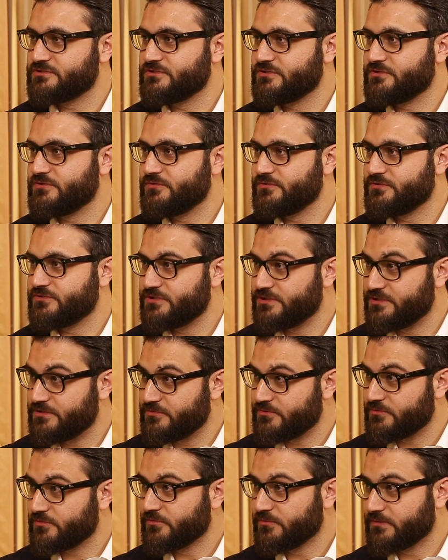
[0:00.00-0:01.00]
security in
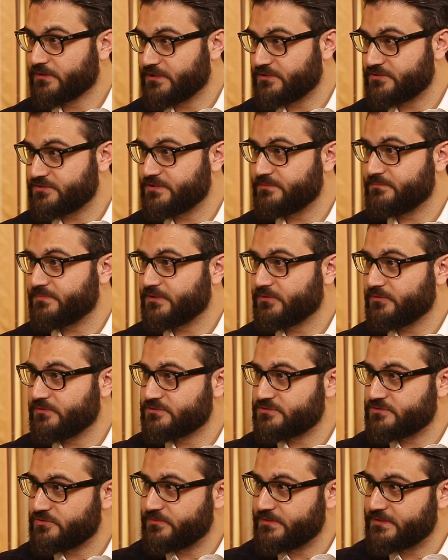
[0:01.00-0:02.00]
your own country, but
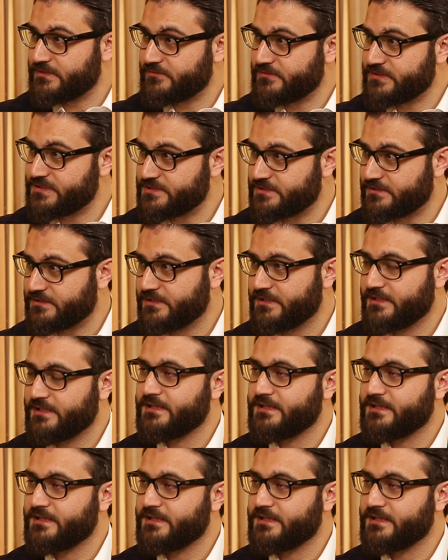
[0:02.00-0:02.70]
also in the region.